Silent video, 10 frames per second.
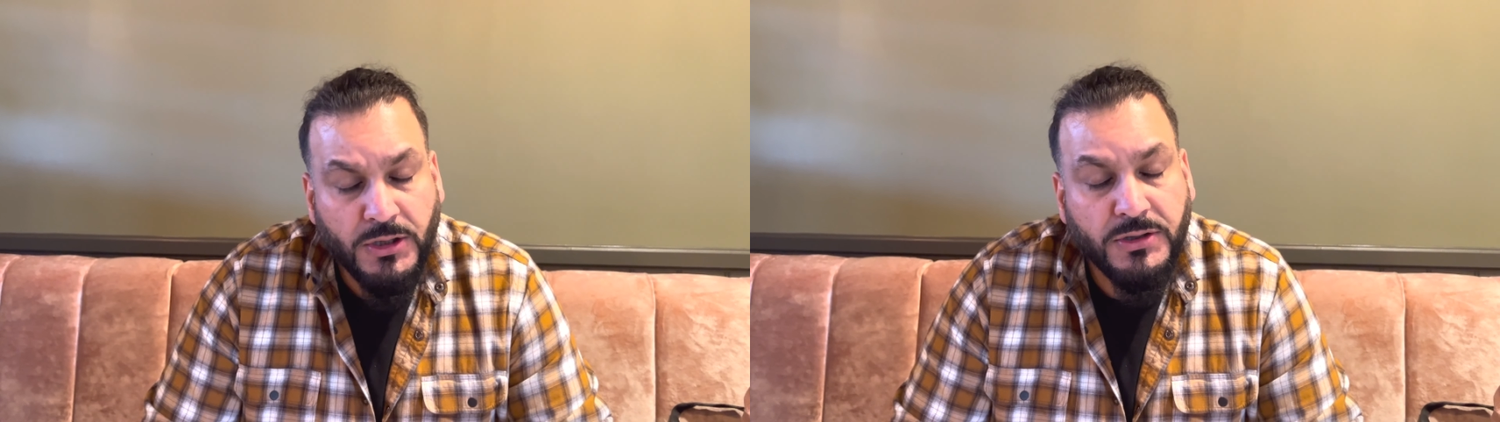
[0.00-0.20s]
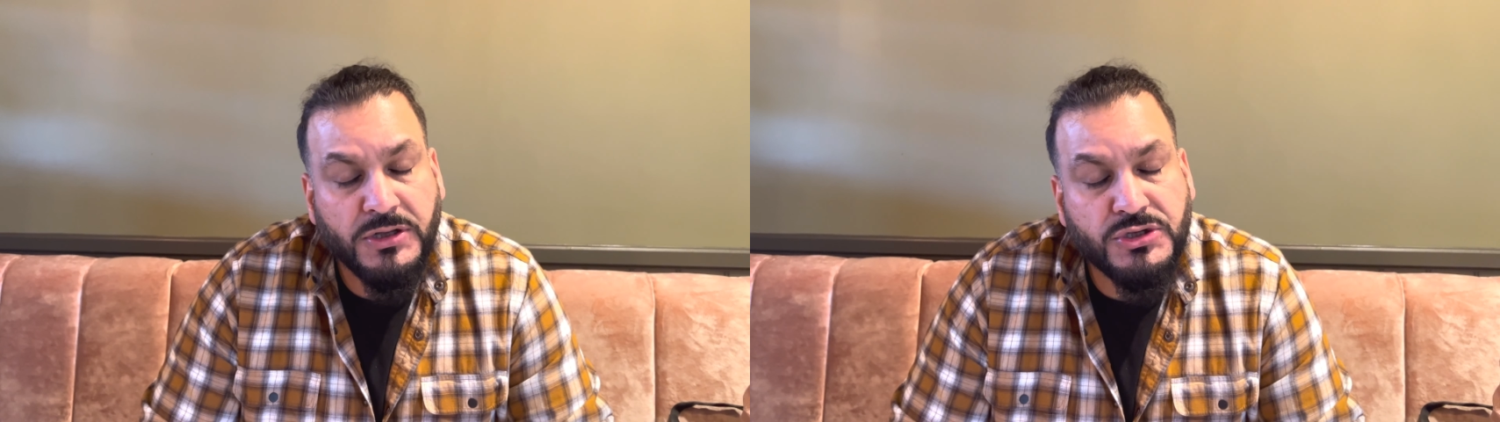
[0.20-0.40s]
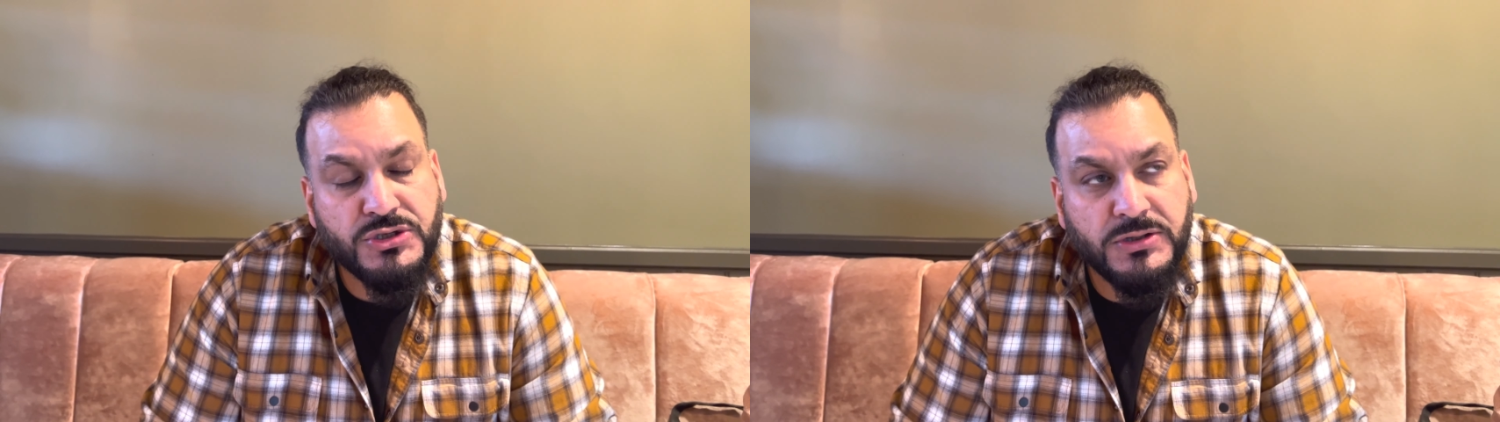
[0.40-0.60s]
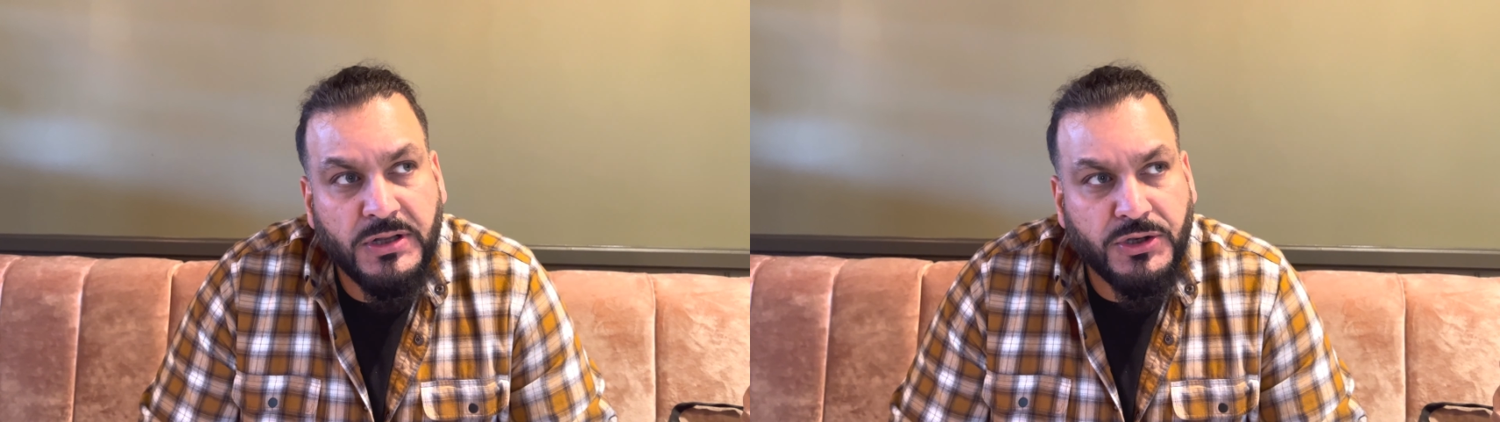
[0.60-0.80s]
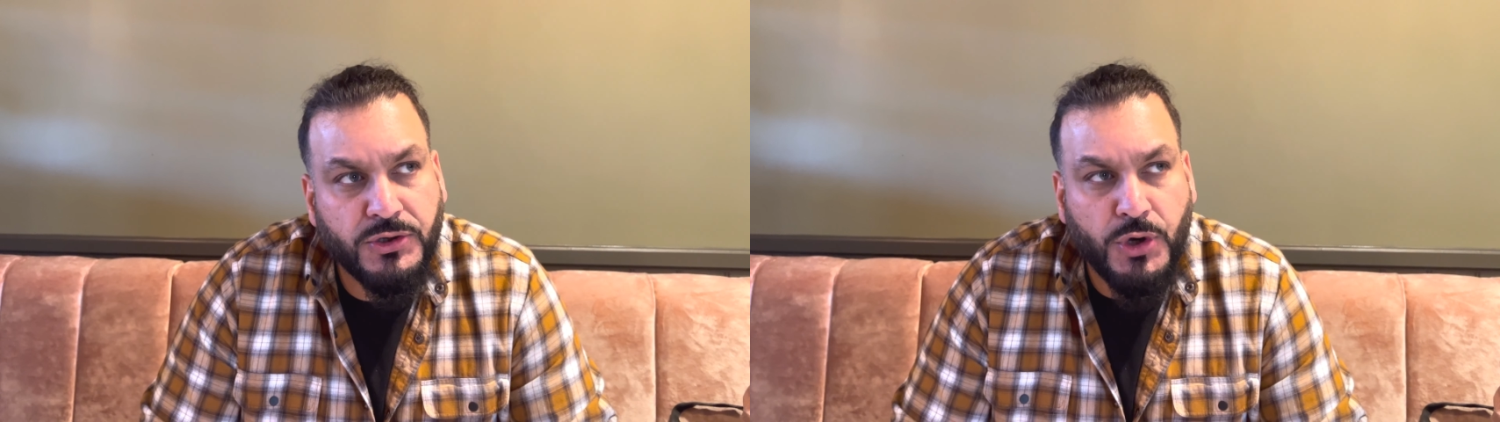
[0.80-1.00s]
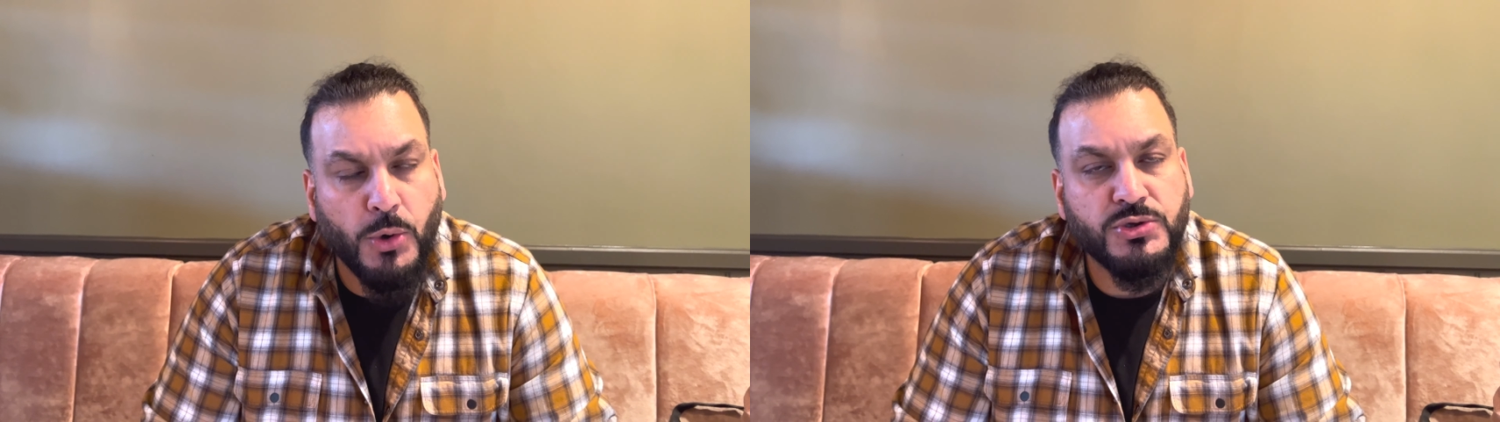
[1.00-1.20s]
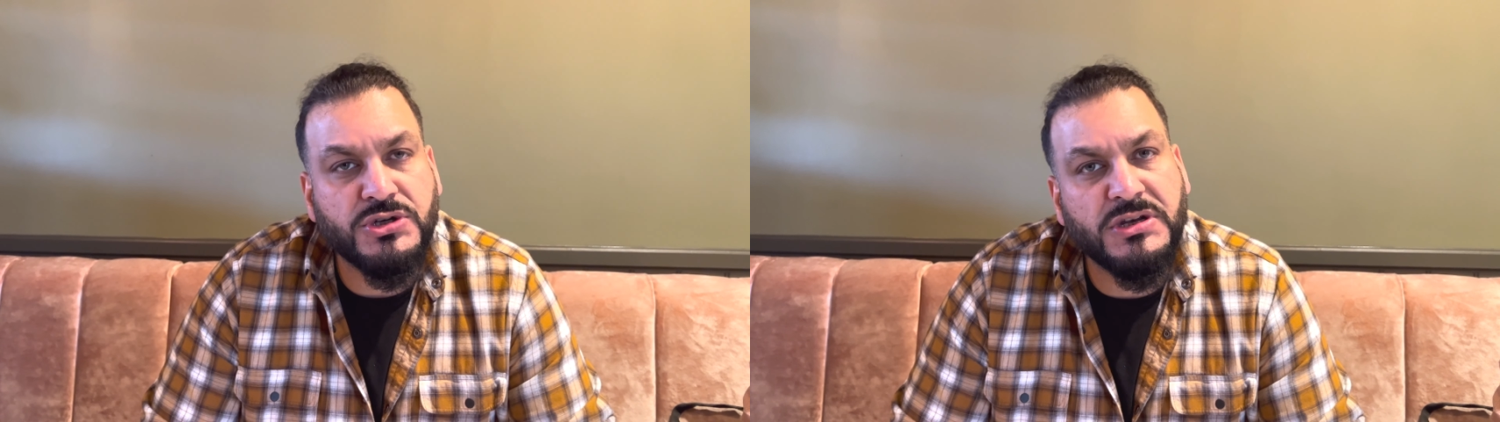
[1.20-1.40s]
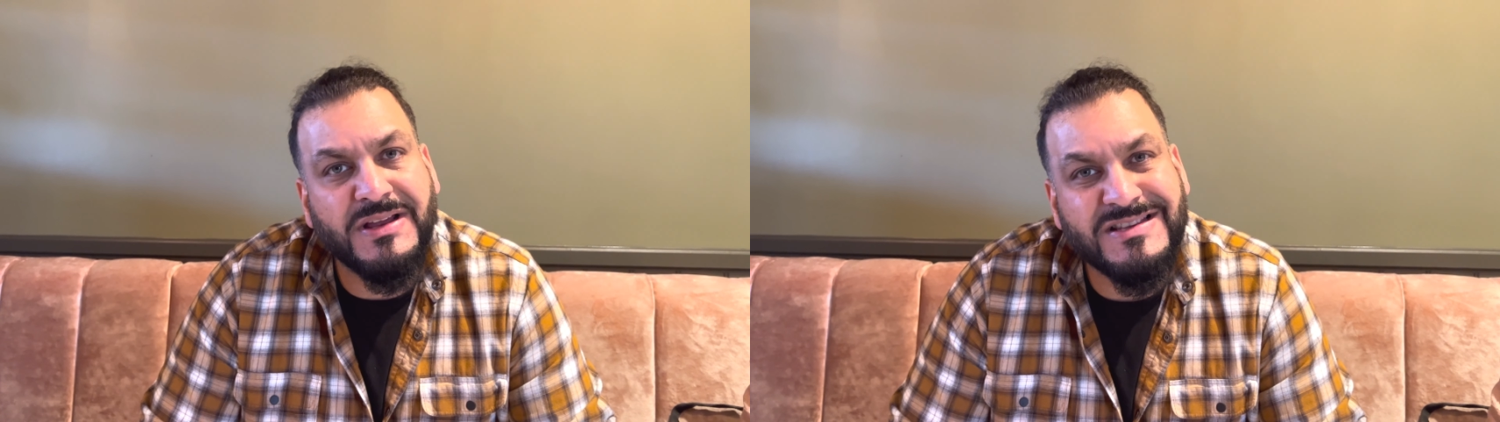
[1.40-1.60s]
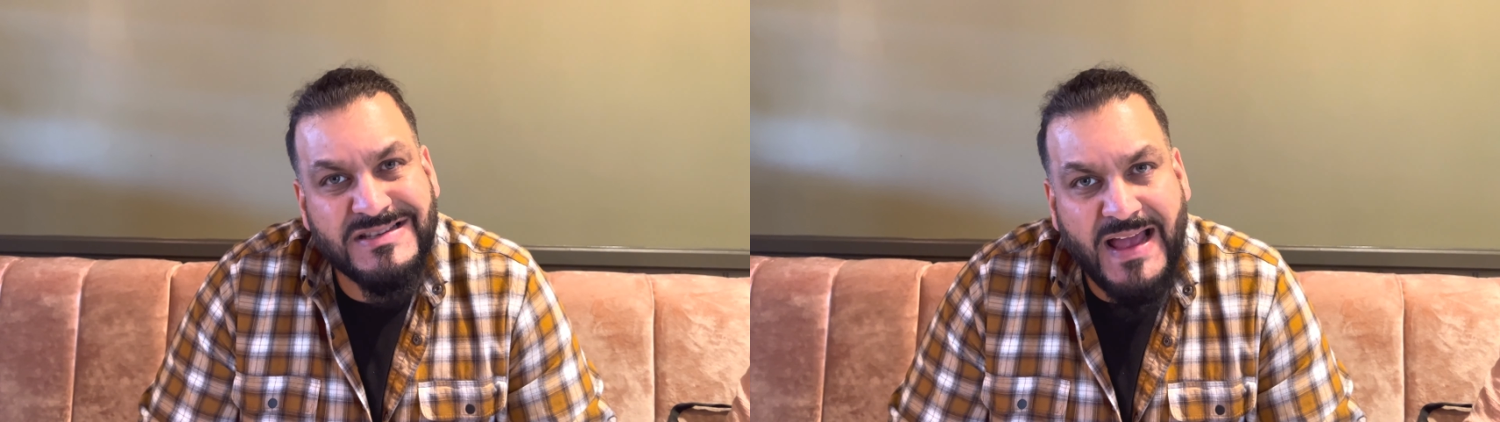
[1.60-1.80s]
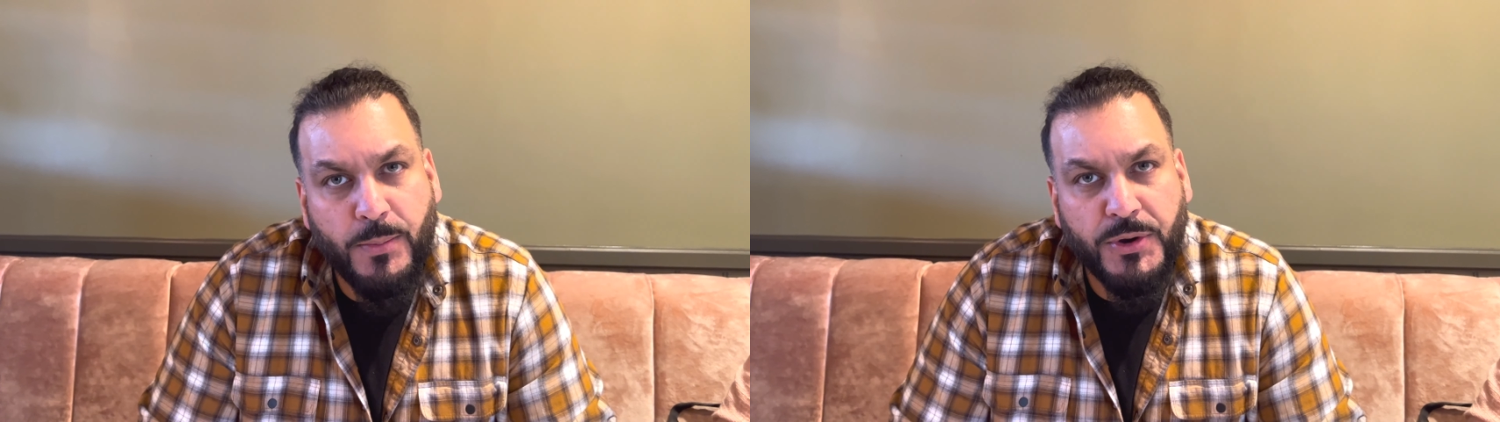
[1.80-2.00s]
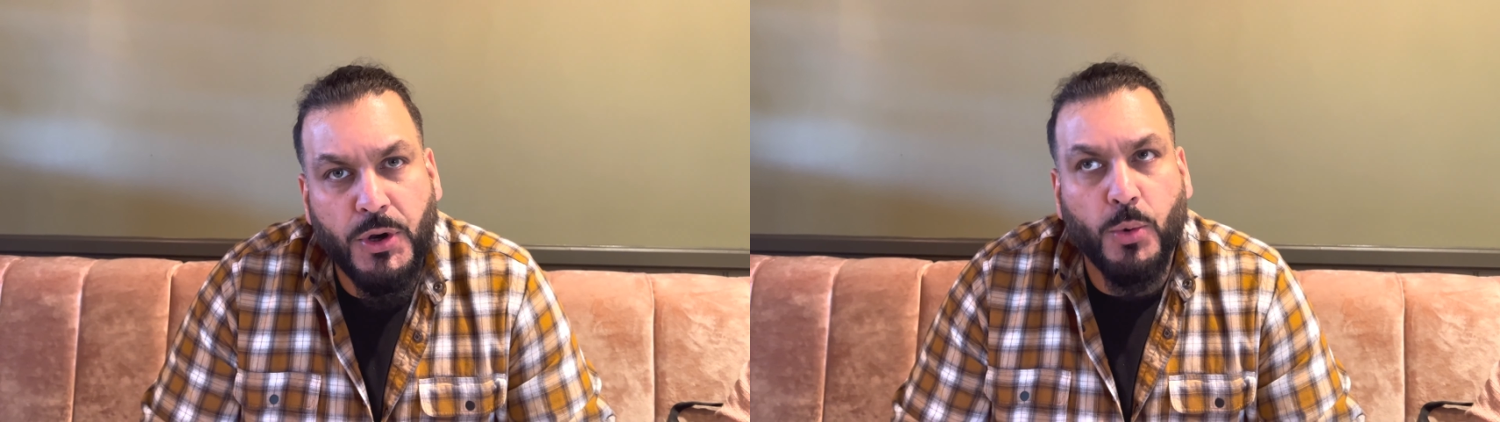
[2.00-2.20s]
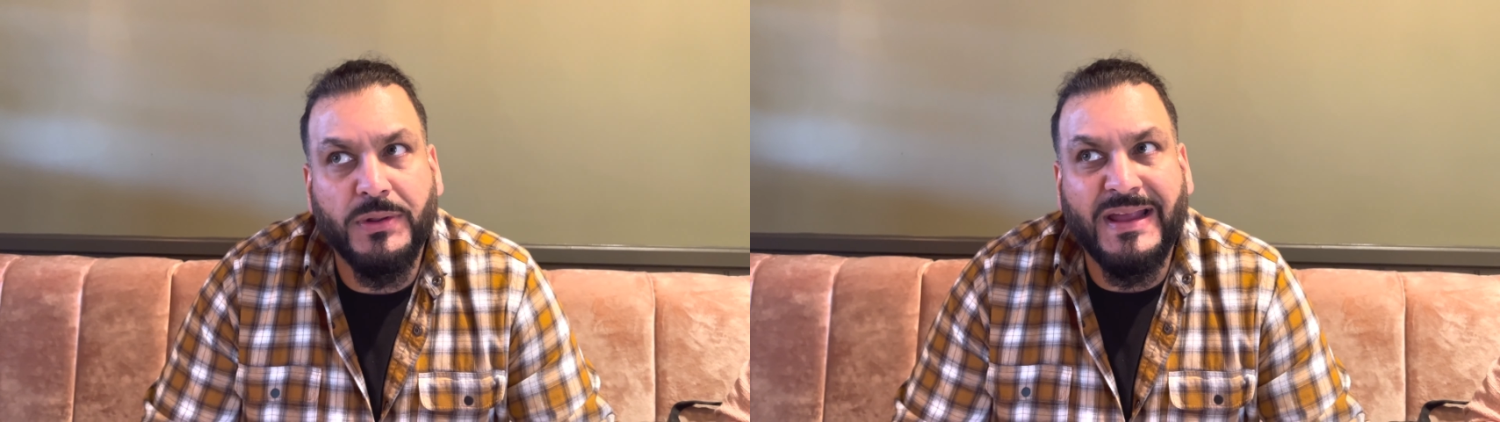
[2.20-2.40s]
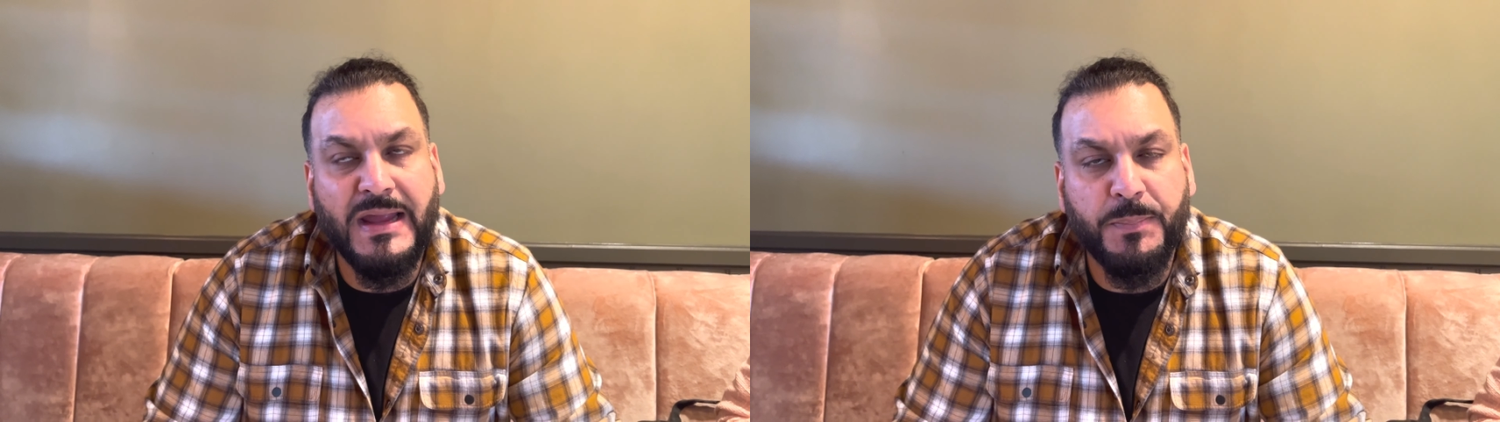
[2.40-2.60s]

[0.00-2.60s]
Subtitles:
The toasted sourdough they keep